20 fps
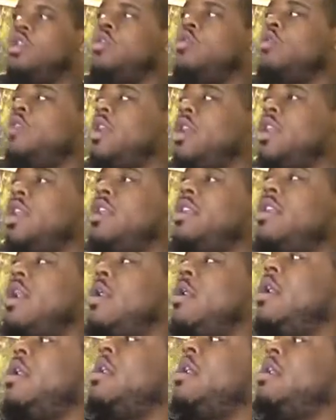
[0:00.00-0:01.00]
You look
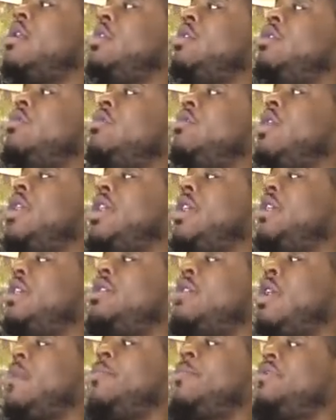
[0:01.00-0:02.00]
at the
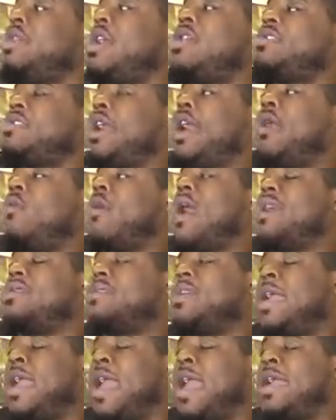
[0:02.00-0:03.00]
numbers Deshaun
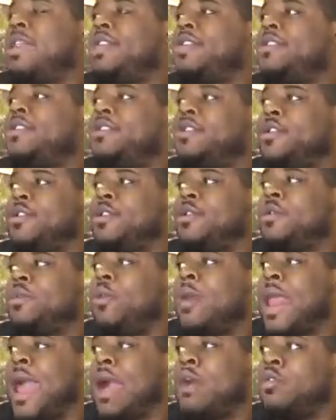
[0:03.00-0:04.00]
Watson had this year
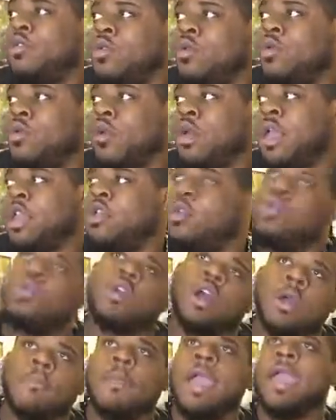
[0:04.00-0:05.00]
without Nuke, and you
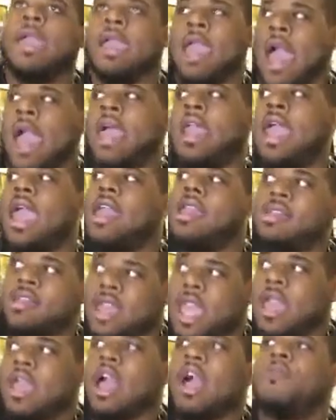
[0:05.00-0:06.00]
come back and had the
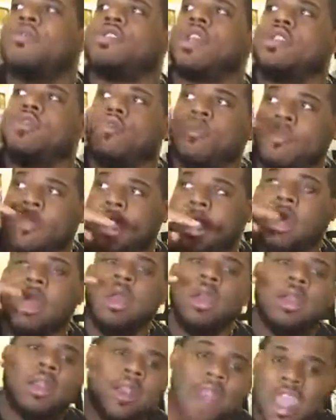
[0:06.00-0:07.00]
same conversation with me
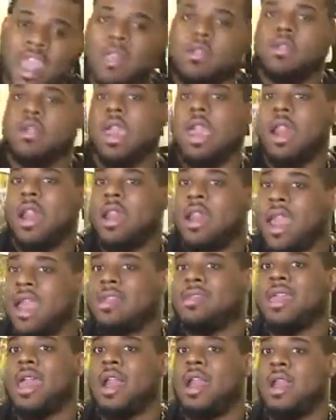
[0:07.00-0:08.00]
next
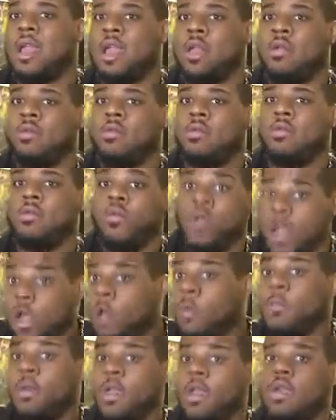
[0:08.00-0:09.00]
Saturday. We gonna
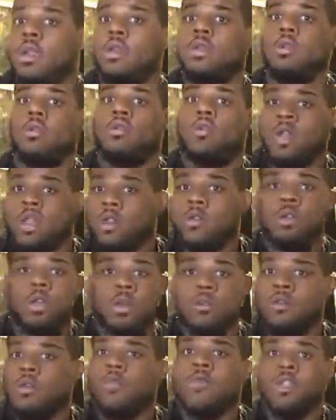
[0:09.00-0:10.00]
be here. We doing the
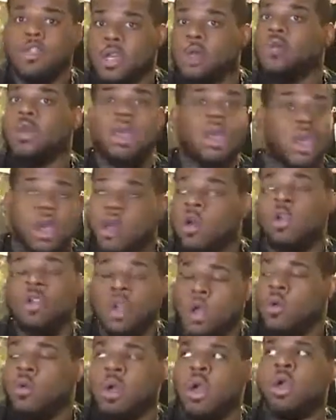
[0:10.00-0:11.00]
movie shit. We ain't going
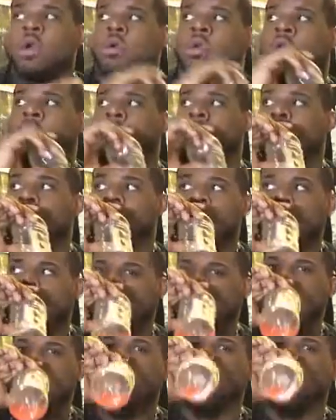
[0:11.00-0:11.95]
nowhere. No cap.